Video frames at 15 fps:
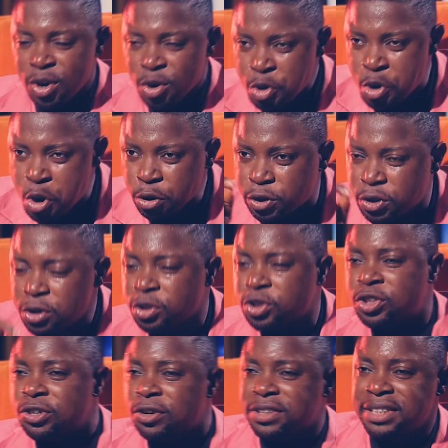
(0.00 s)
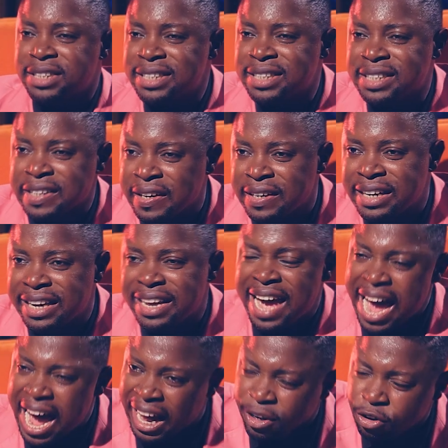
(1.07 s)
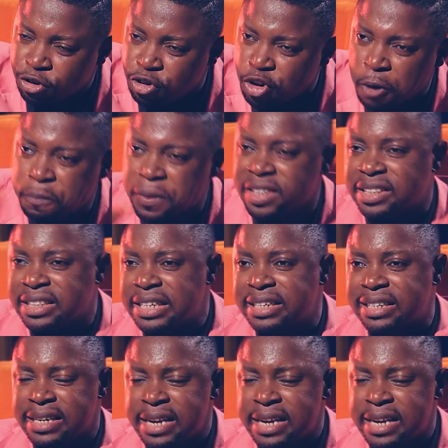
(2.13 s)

Go to your church this Sunday and drop a seed.